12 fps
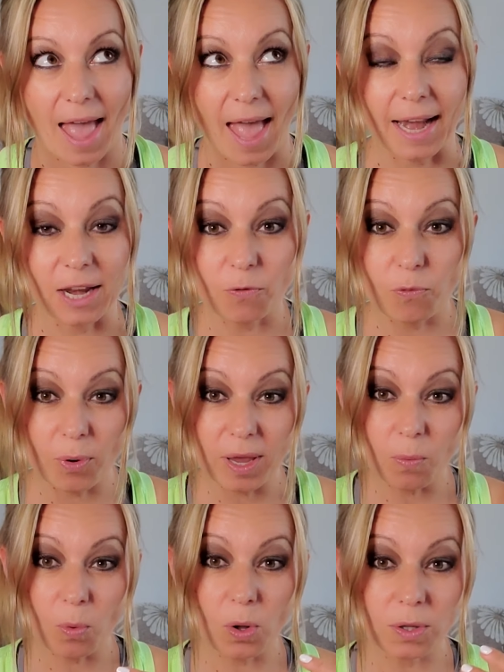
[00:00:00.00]
And if
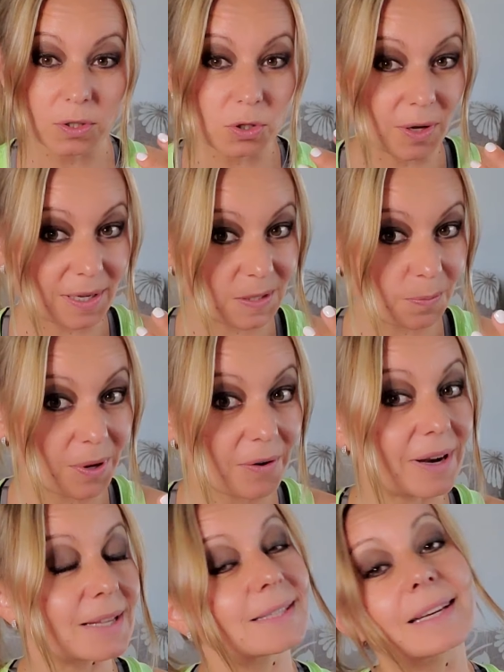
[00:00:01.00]
we want to
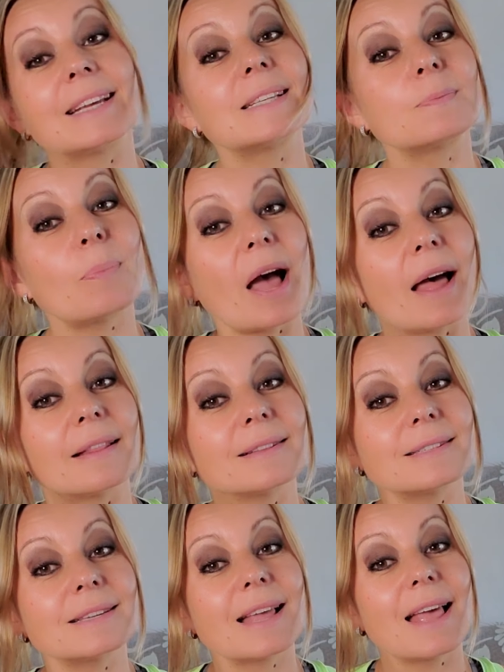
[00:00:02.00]
experience and
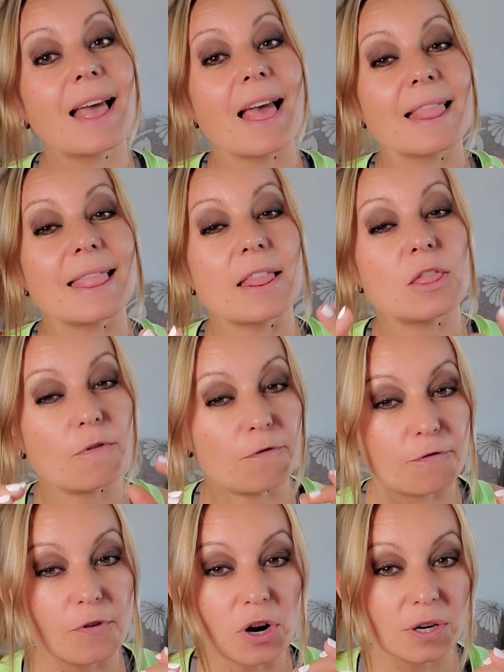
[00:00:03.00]
expand, then the
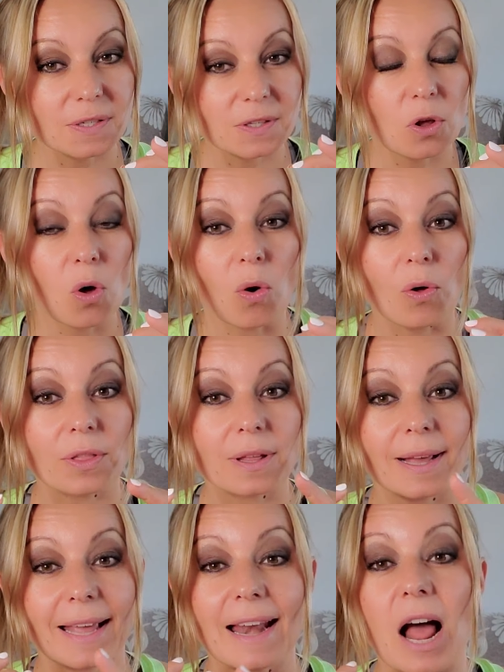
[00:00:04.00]
first
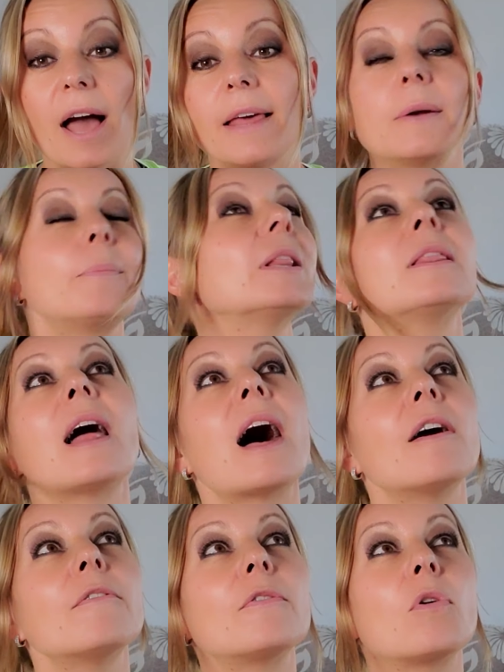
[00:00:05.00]
thought can either be
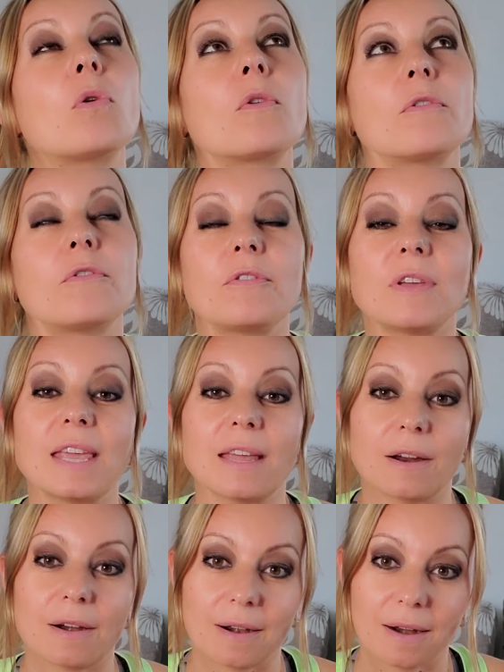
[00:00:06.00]
love or
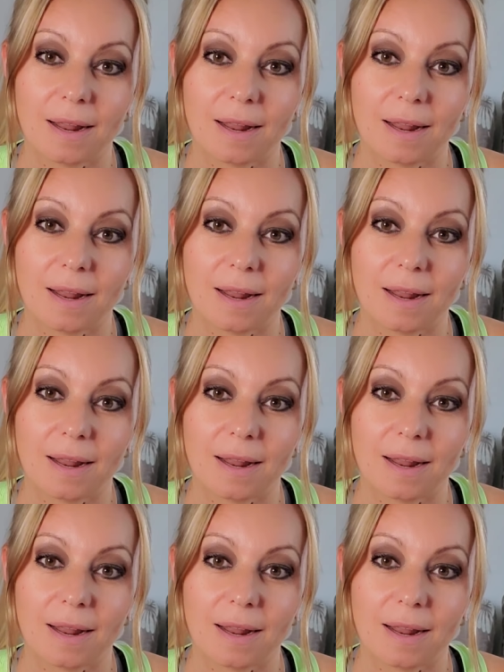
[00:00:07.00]
fear.